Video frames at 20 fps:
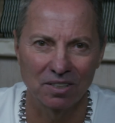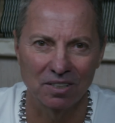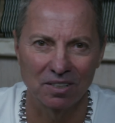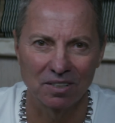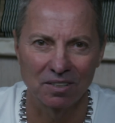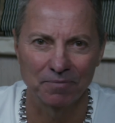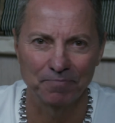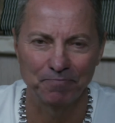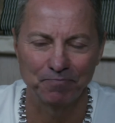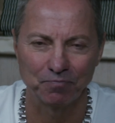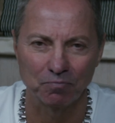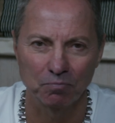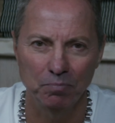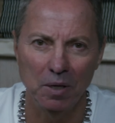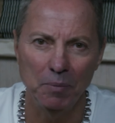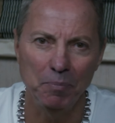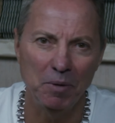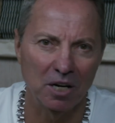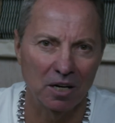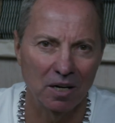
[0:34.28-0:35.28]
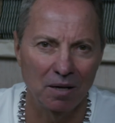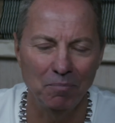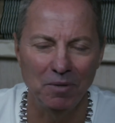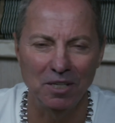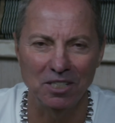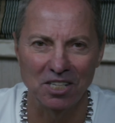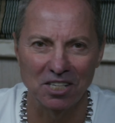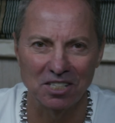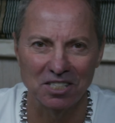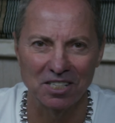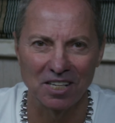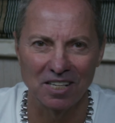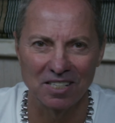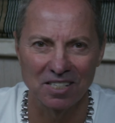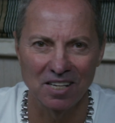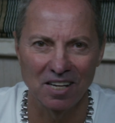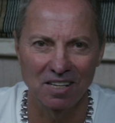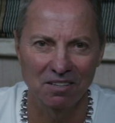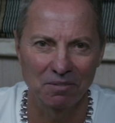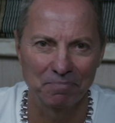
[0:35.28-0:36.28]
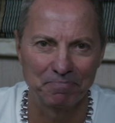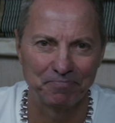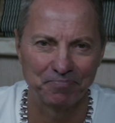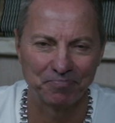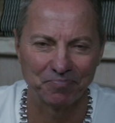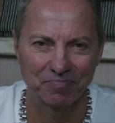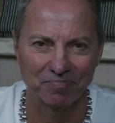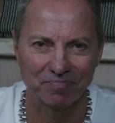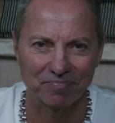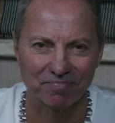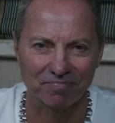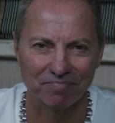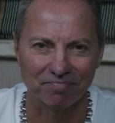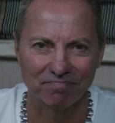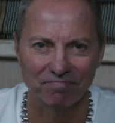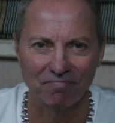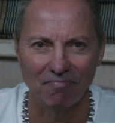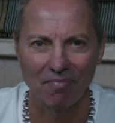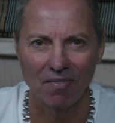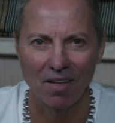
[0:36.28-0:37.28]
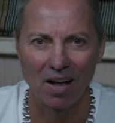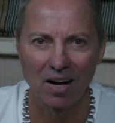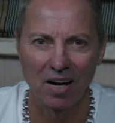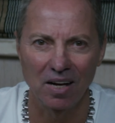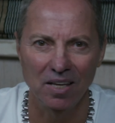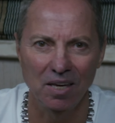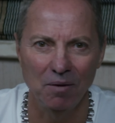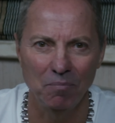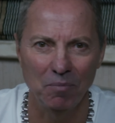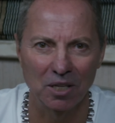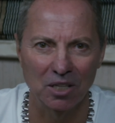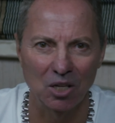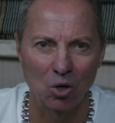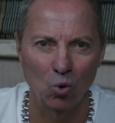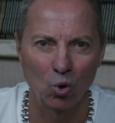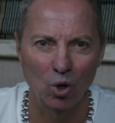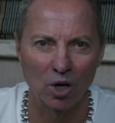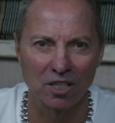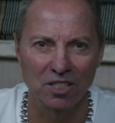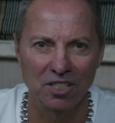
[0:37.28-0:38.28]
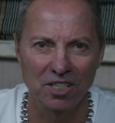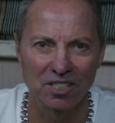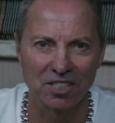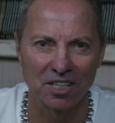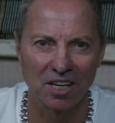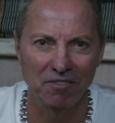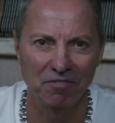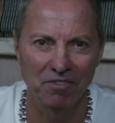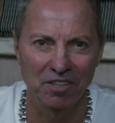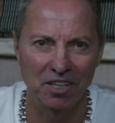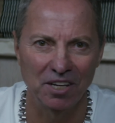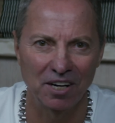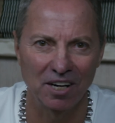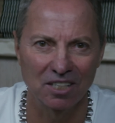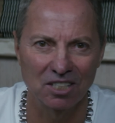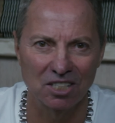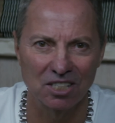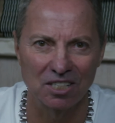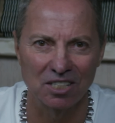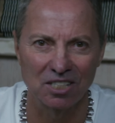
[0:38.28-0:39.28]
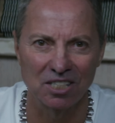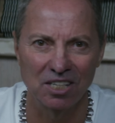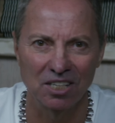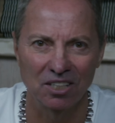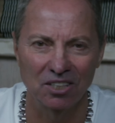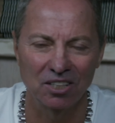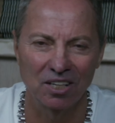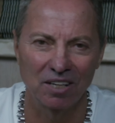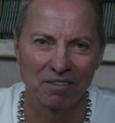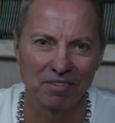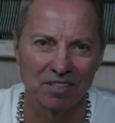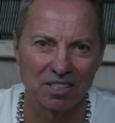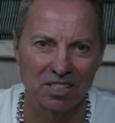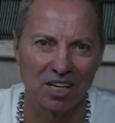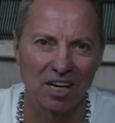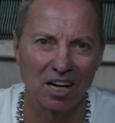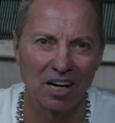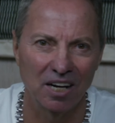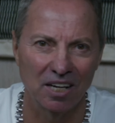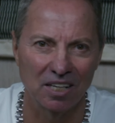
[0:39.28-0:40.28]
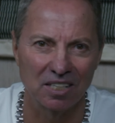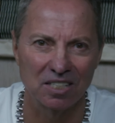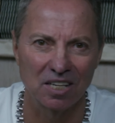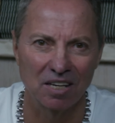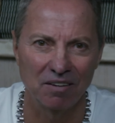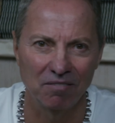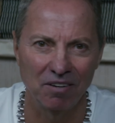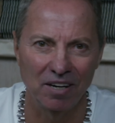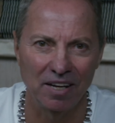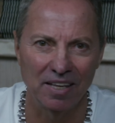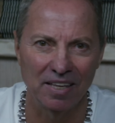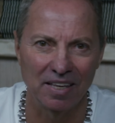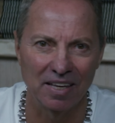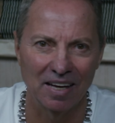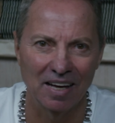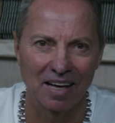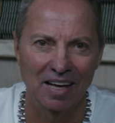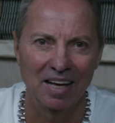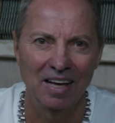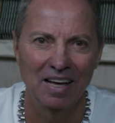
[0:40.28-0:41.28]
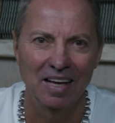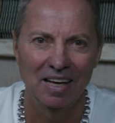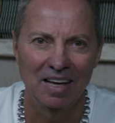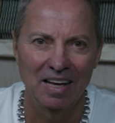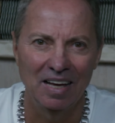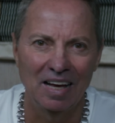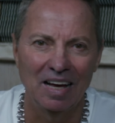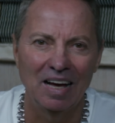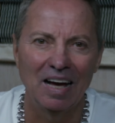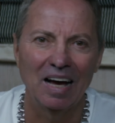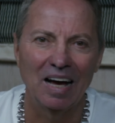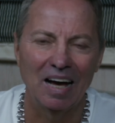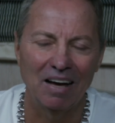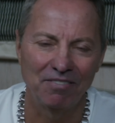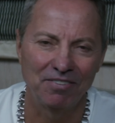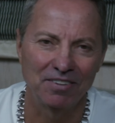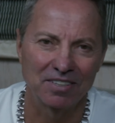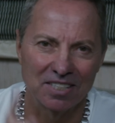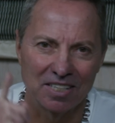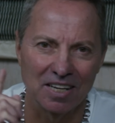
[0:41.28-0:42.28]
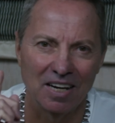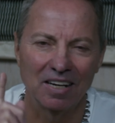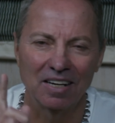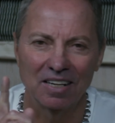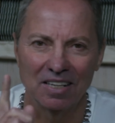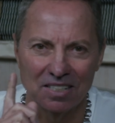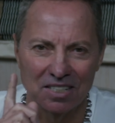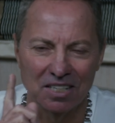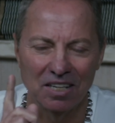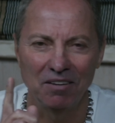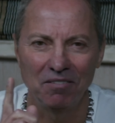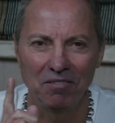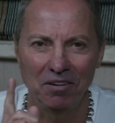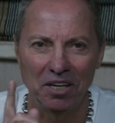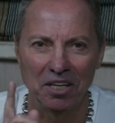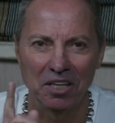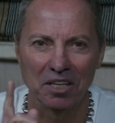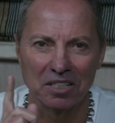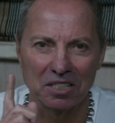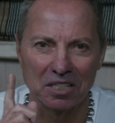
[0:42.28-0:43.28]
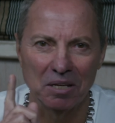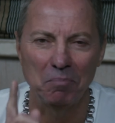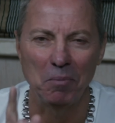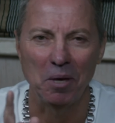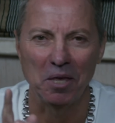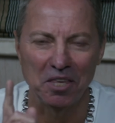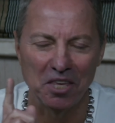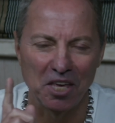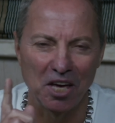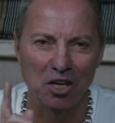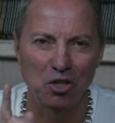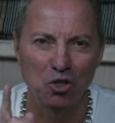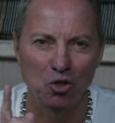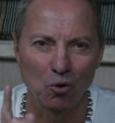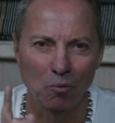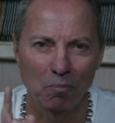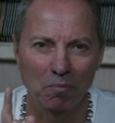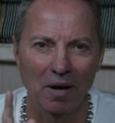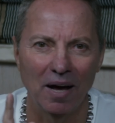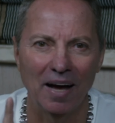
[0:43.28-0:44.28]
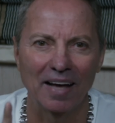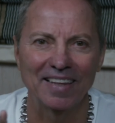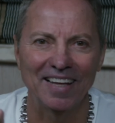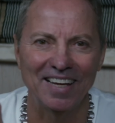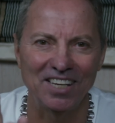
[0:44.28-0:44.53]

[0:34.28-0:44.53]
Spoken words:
So, about a month ago, the Academy of Sciences of the Russian Federation made an official statement. An official statement, note,